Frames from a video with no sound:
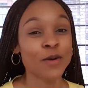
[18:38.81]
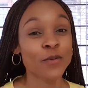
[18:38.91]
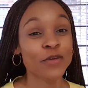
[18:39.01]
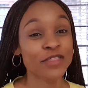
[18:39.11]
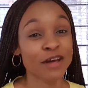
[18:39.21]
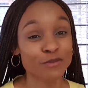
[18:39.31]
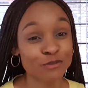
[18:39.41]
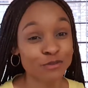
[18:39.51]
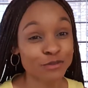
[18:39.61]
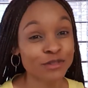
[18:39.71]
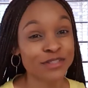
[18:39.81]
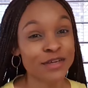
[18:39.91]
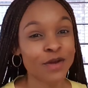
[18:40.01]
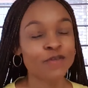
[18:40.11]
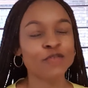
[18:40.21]
without roots
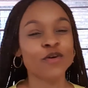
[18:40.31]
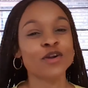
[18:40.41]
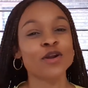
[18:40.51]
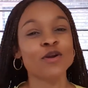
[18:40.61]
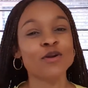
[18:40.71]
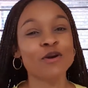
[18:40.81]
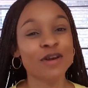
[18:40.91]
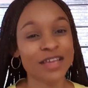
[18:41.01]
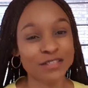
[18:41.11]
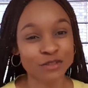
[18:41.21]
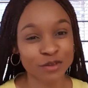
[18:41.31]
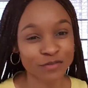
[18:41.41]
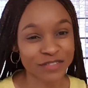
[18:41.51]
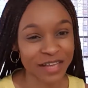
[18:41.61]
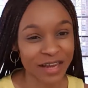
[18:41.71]
for a longest
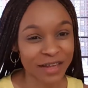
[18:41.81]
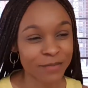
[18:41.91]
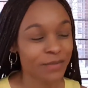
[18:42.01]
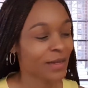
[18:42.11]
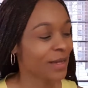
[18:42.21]
of time,